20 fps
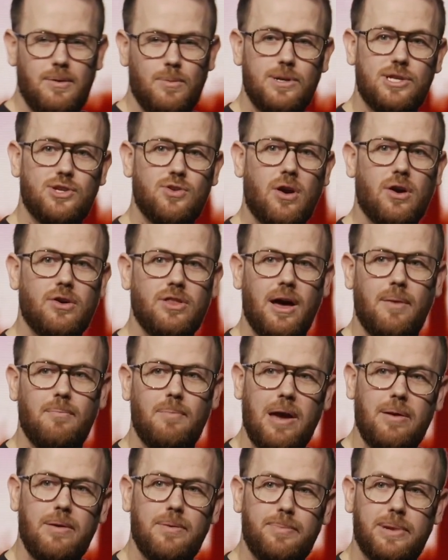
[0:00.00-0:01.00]
We struggle that
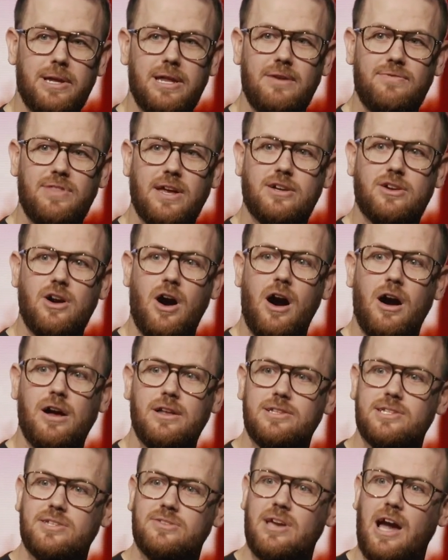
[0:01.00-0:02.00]
maybe believe that
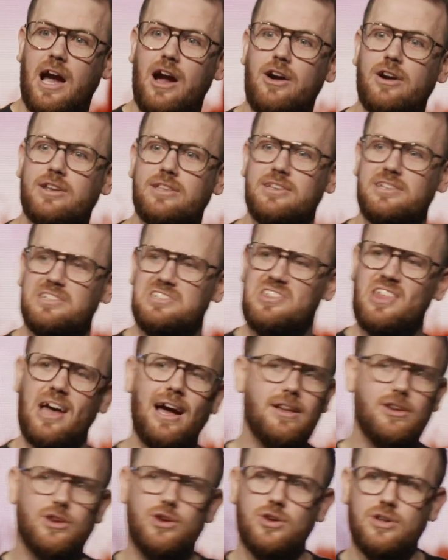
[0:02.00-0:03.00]
God's character is
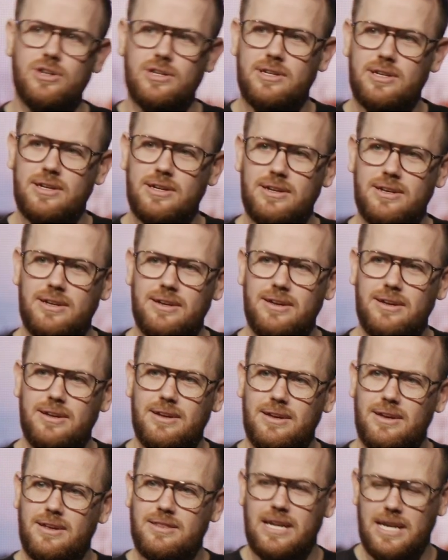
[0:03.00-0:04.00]
that good
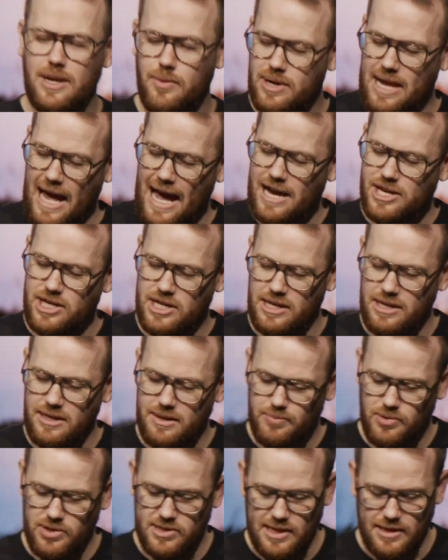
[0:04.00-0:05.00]
that He would actually
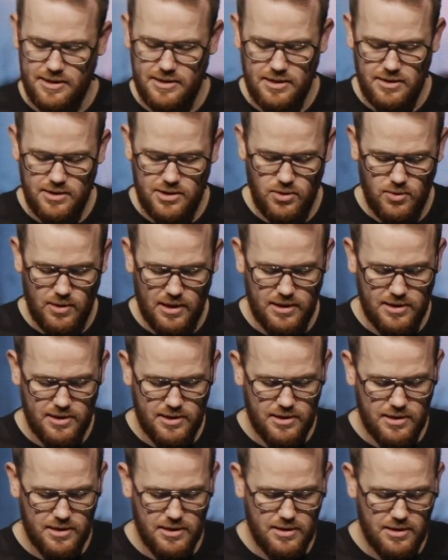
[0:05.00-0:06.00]
present it to
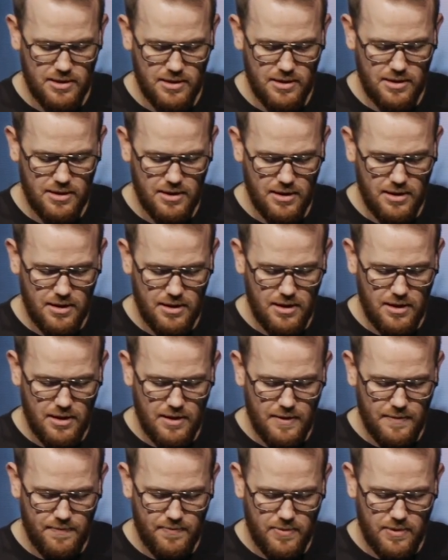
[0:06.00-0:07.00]
us.
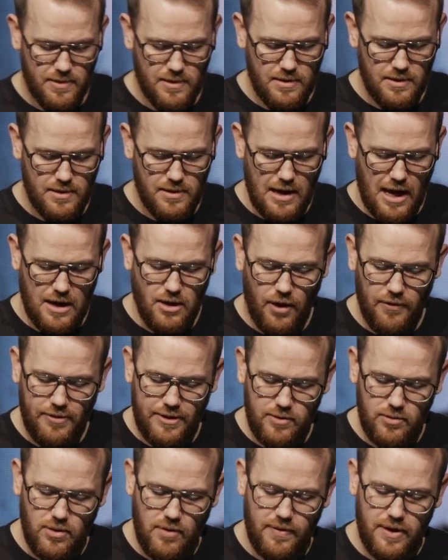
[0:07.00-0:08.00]
And
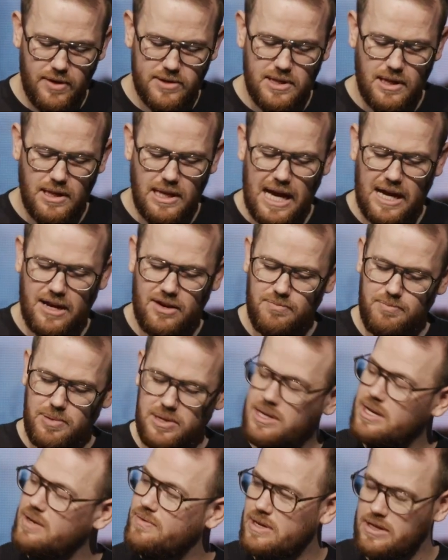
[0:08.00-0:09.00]
often it reveals a lack of
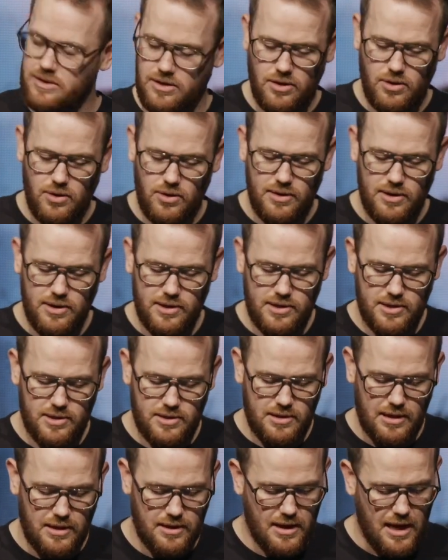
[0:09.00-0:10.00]
believing in the
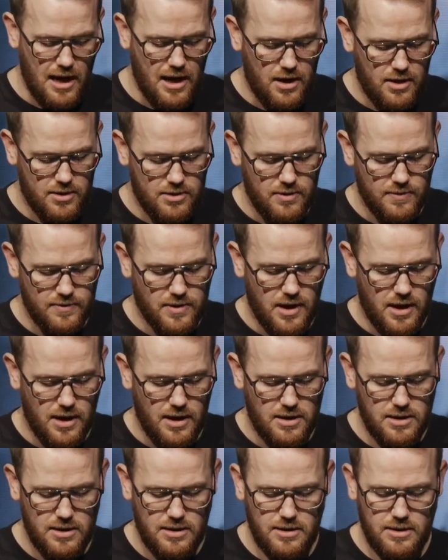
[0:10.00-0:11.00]
goodness and the character of
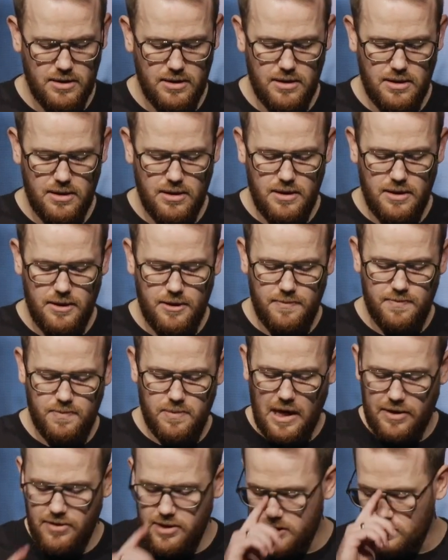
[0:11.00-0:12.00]
God.
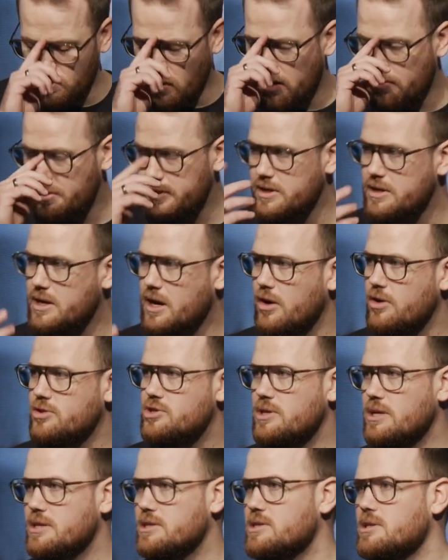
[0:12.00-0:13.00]
And this is why I want to encourage
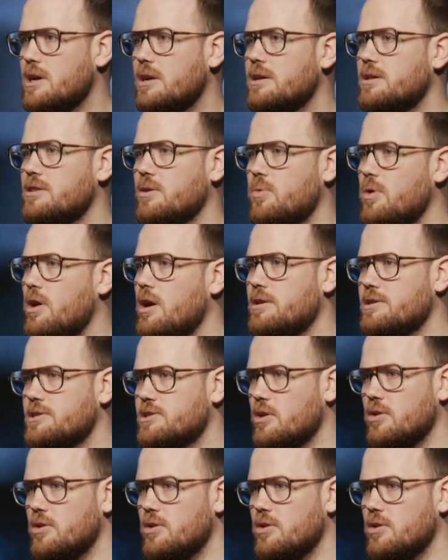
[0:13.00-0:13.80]
you that studying the Word is